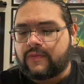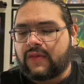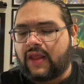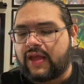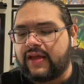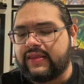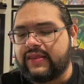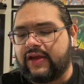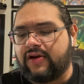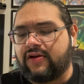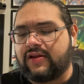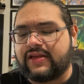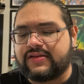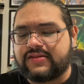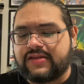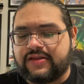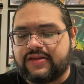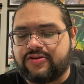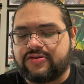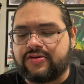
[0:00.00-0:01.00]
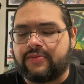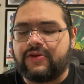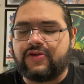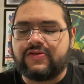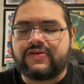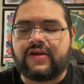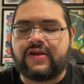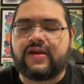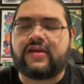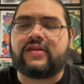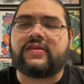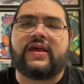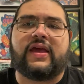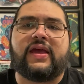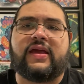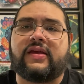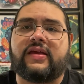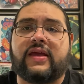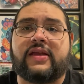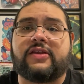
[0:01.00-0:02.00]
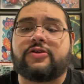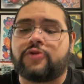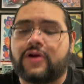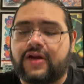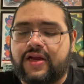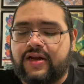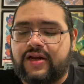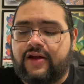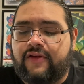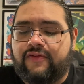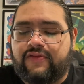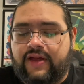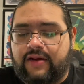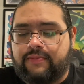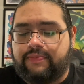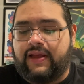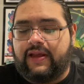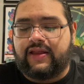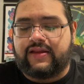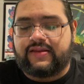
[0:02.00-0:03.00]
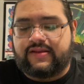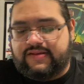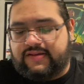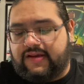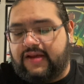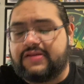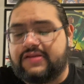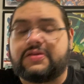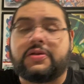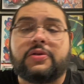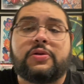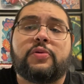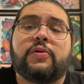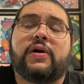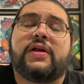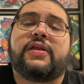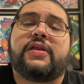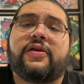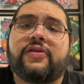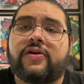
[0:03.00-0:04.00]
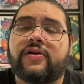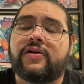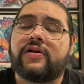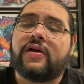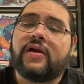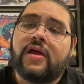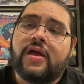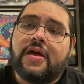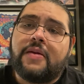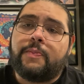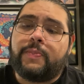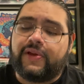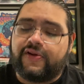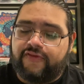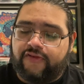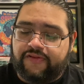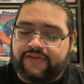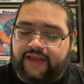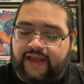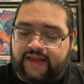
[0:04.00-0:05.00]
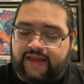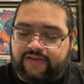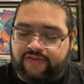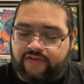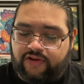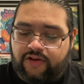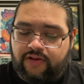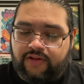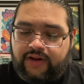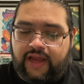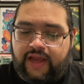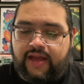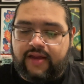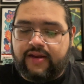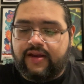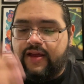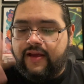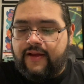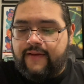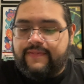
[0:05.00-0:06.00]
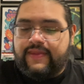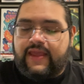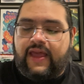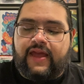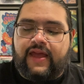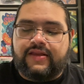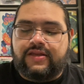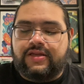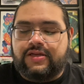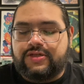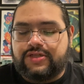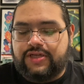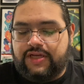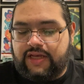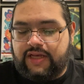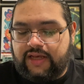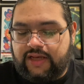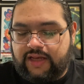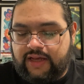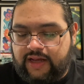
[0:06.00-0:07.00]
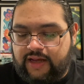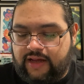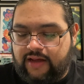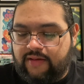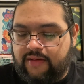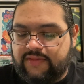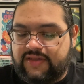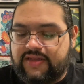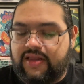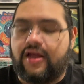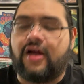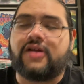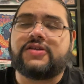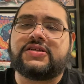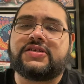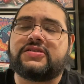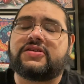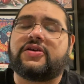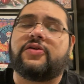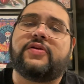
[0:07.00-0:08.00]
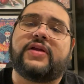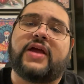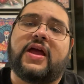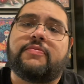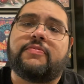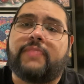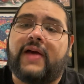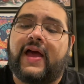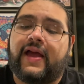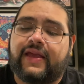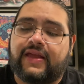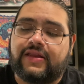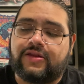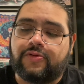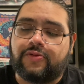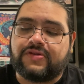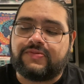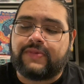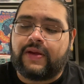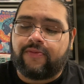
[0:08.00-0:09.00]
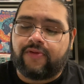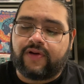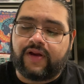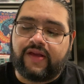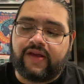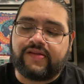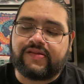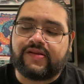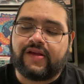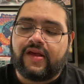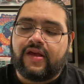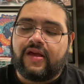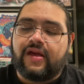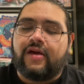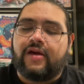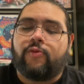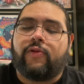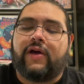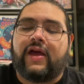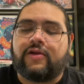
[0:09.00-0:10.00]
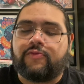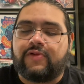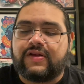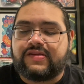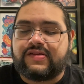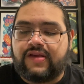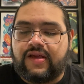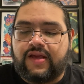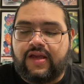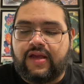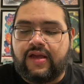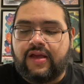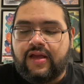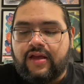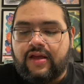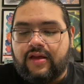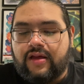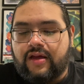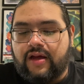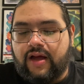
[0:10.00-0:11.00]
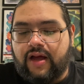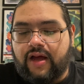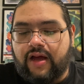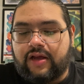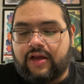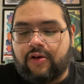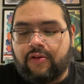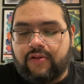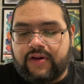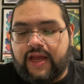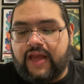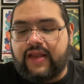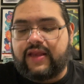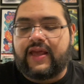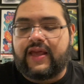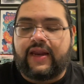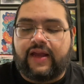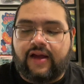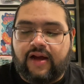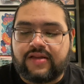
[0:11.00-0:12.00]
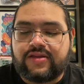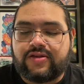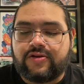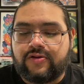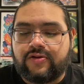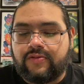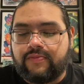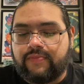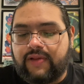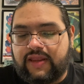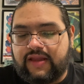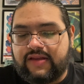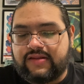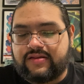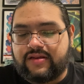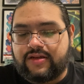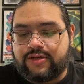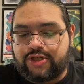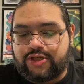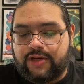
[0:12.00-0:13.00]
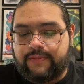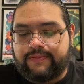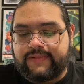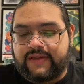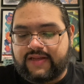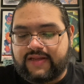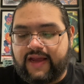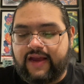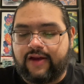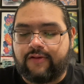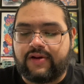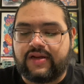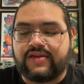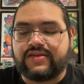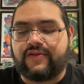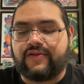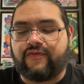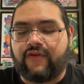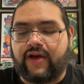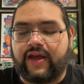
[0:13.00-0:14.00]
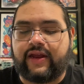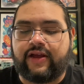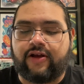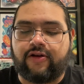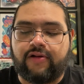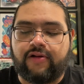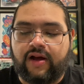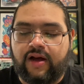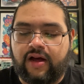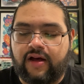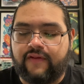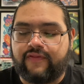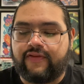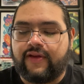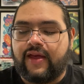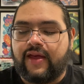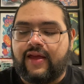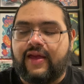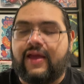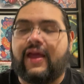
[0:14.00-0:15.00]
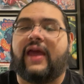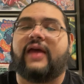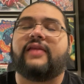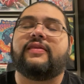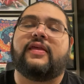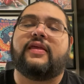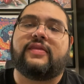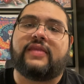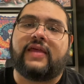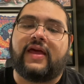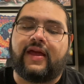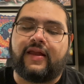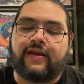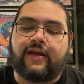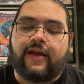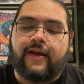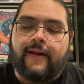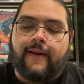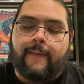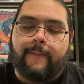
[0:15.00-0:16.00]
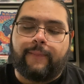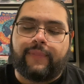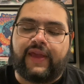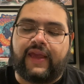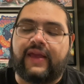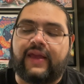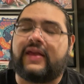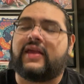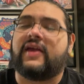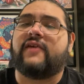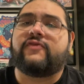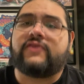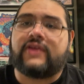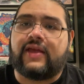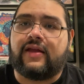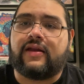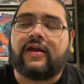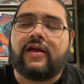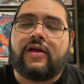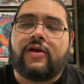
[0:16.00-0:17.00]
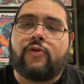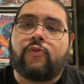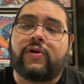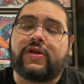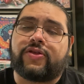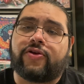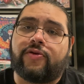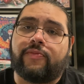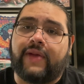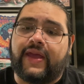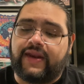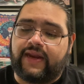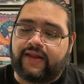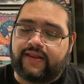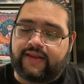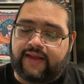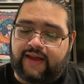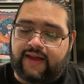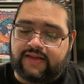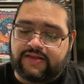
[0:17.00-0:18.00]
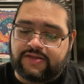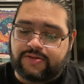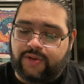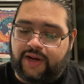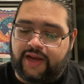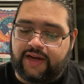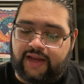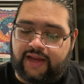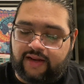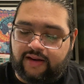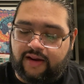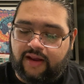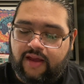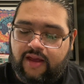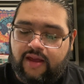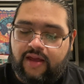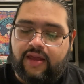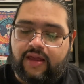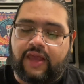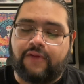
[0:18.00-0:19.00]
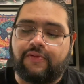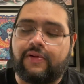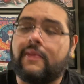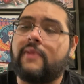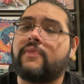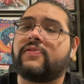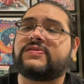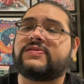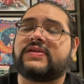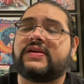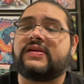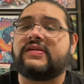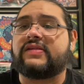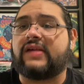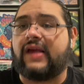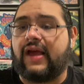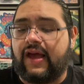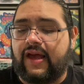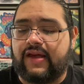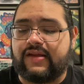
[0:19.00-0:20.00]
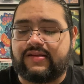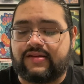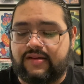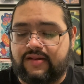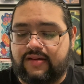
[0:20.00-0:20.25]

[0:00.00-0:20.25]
they're listening to some music. They get drunk enough that Bêlit decides to do another beautiful dance for Conan, and she launches Conan back into his memories when we see Conan getting onto Bêlit's ship, the Tigress, fighting her off, and then being gifted with her mating dance, right? And he remembers this as